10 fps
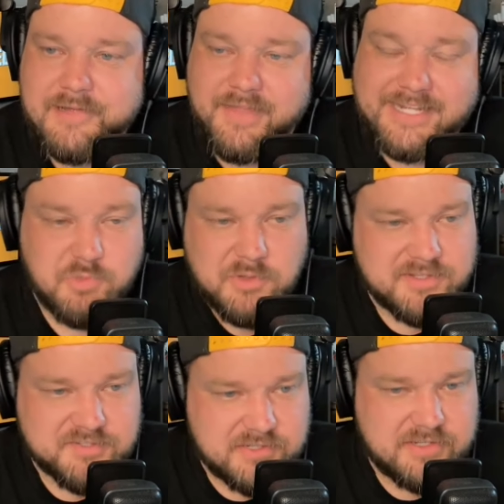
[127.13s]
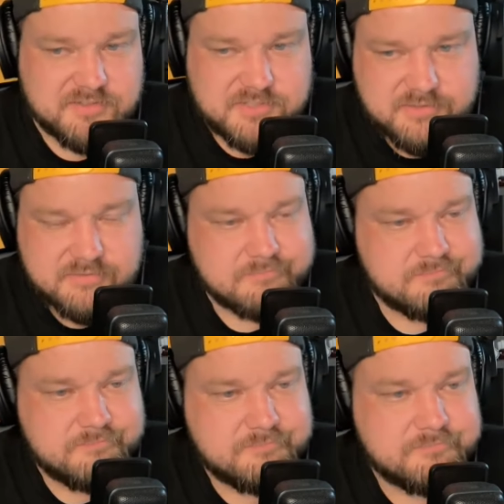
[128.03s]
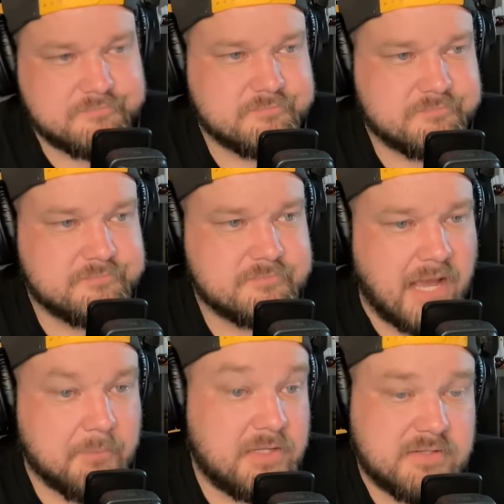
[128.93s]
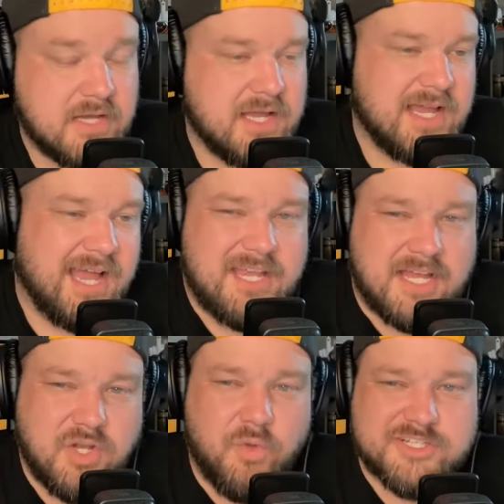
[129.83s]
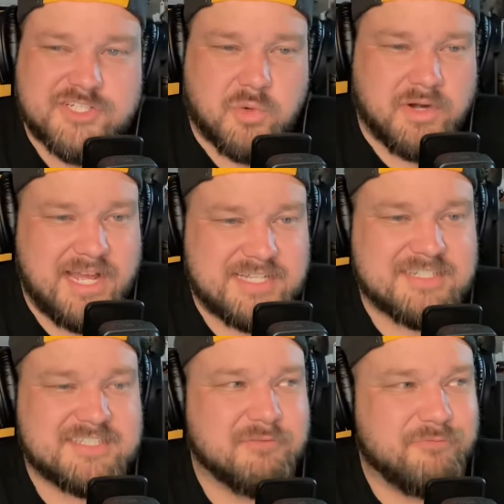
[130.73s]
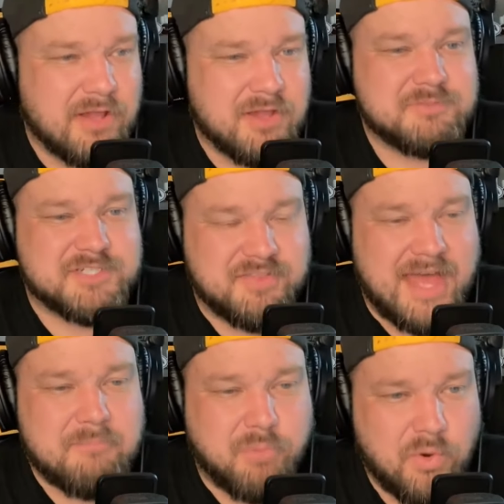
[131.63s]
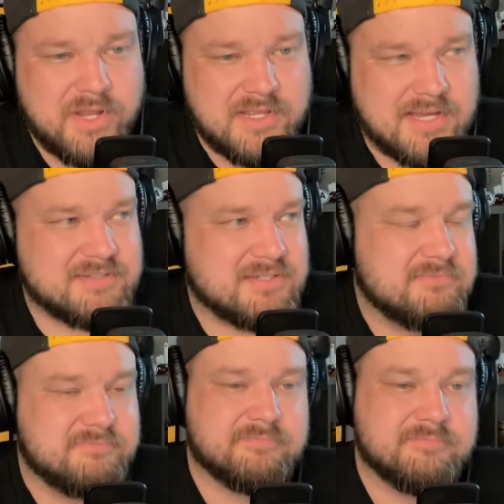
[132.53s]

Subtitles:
And that's what this is. I mean, I know the story hasn't developed to that point yet,